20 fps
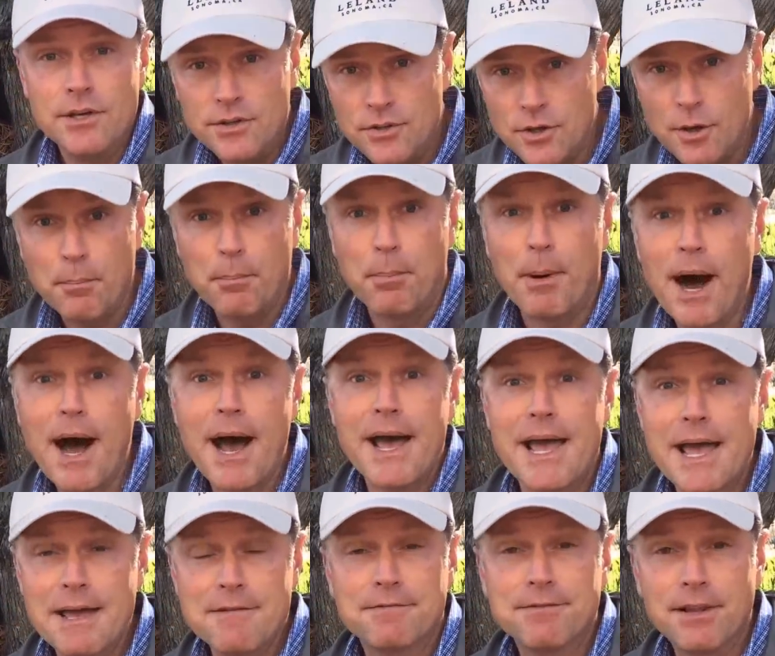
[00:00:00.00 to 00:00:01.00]
You buy
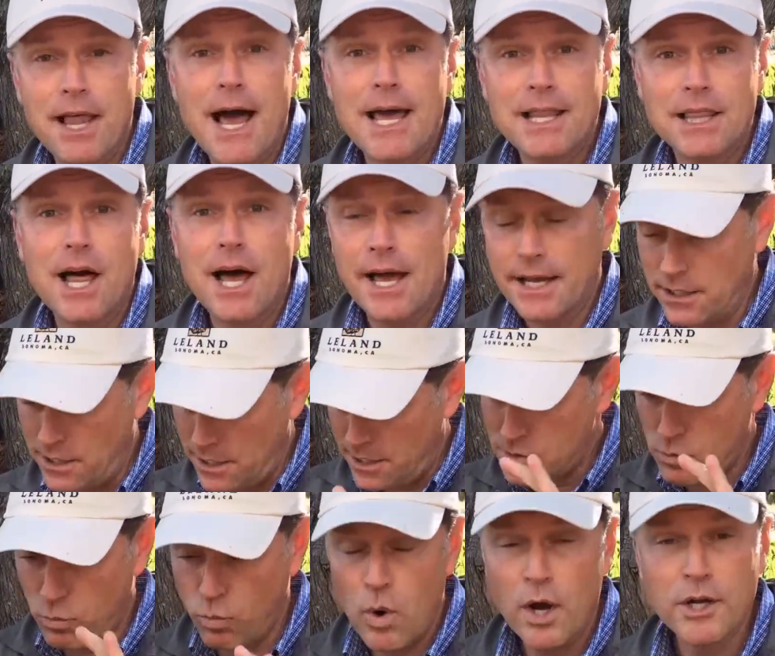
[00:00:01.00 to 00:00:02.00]
a fly line,
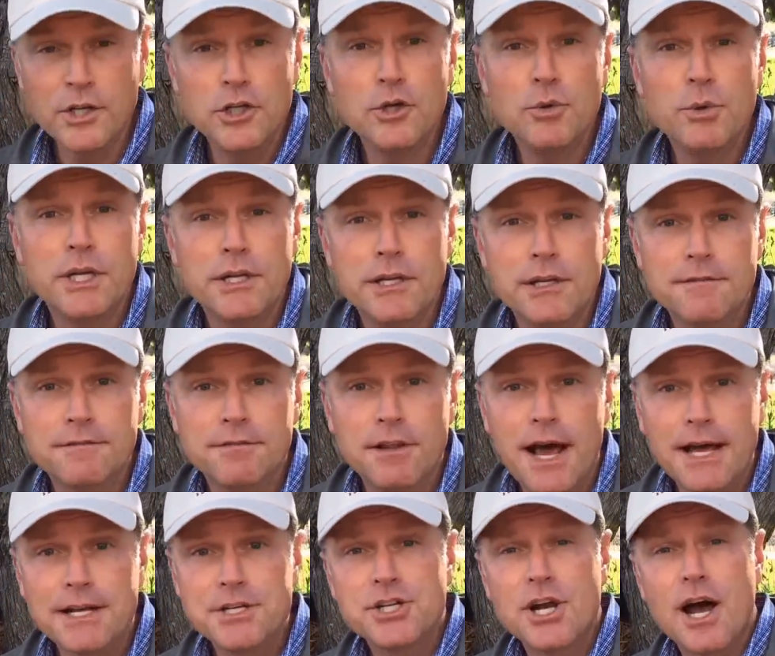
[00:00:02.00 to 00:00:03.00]
it's one unit in a
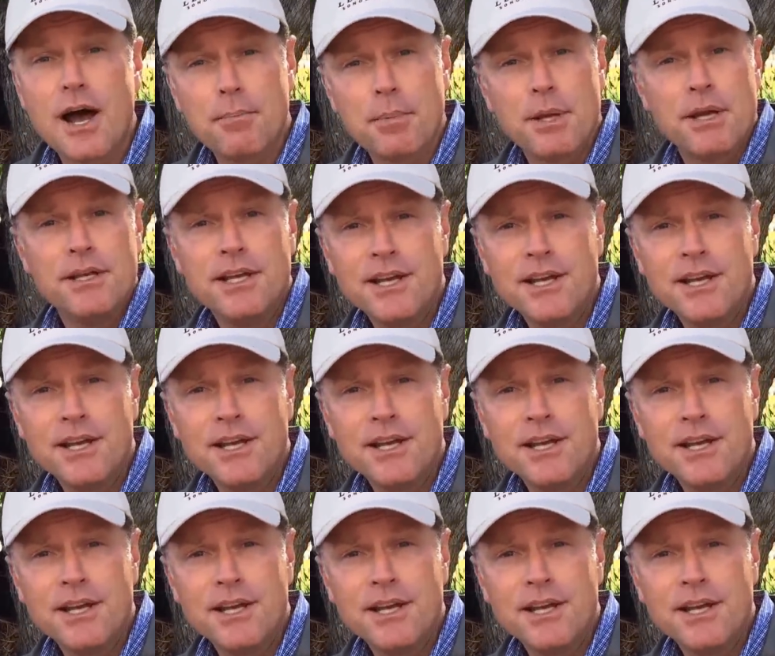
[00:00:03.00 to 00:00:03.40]
fly shop.